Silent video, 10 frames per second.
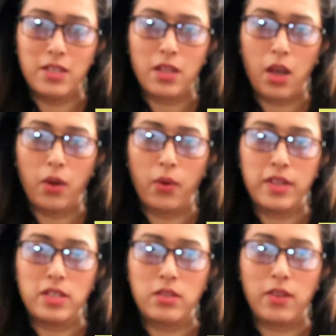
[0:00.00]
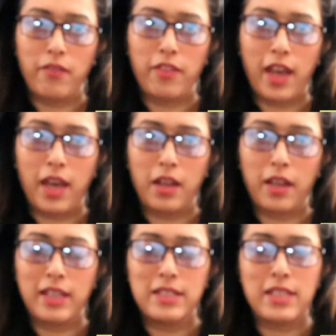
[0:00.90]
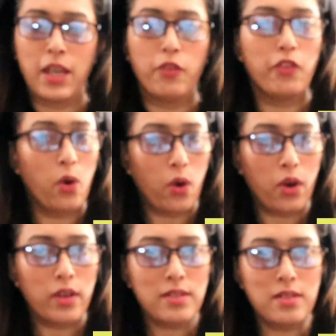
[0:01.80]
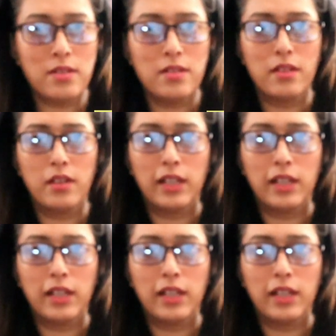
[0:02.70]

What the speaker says: So instead of that, I can say of course,